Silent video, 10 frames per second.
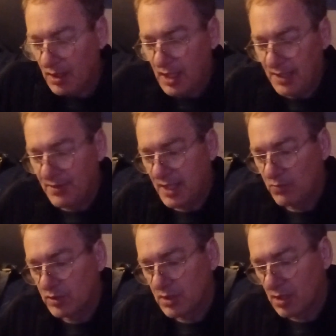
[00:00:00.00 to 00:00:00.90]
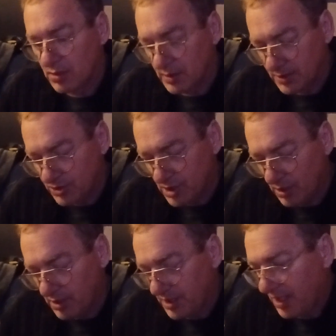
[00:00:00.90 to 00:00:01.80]
and then we'll go and show
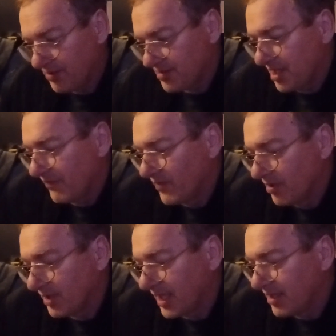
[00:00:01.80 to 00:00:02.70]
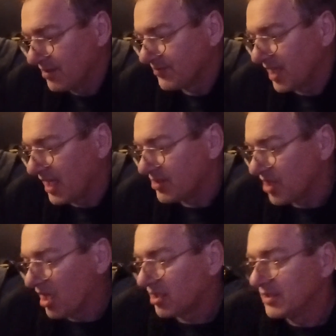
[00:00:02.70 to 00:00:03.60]
you the other stuff. Okay, here's the hot
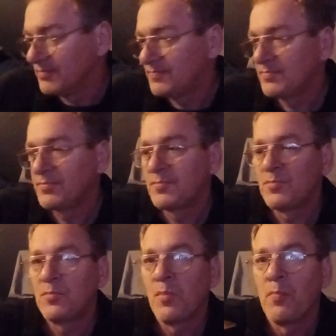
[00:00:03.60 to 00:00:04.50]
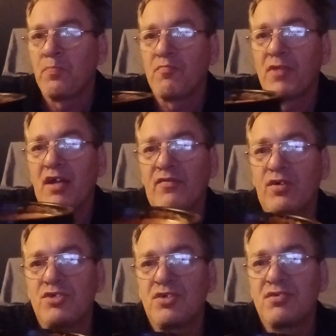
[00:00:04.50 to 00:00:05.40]
chocolate, and of
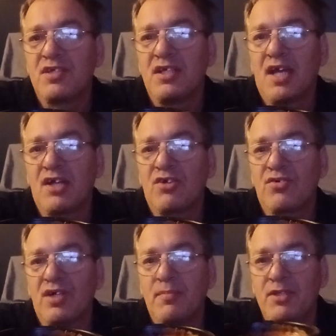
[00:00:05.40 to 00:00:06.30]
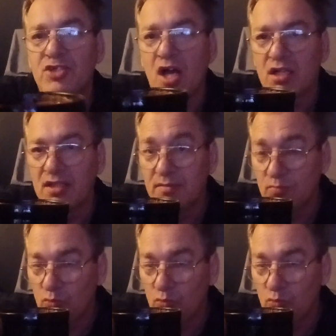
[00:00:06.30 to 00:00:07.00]
course you can see that creamy chocolate.